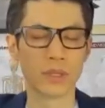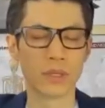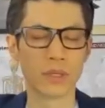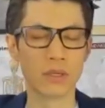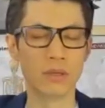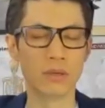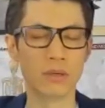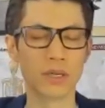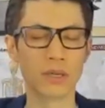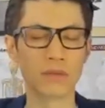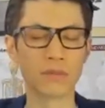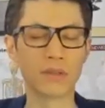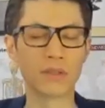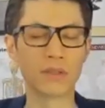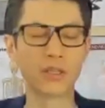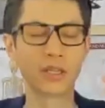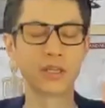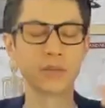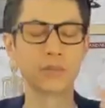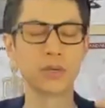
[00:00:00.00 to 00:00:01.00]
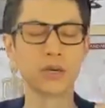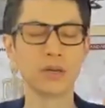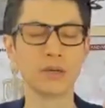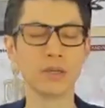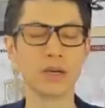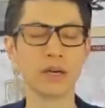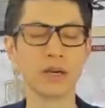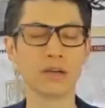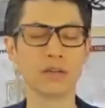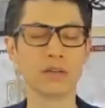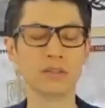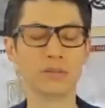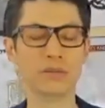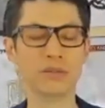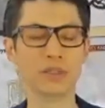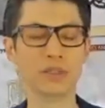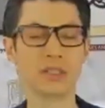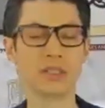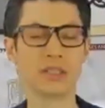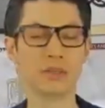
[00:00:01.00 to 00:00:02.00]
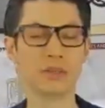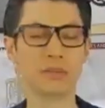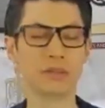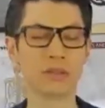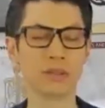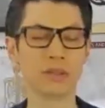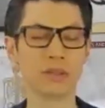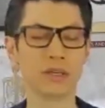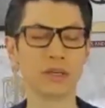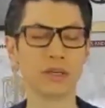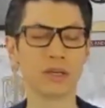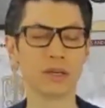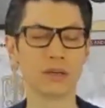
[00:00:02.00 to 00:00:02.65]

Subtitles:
You don't have to think about how to breathe anymore,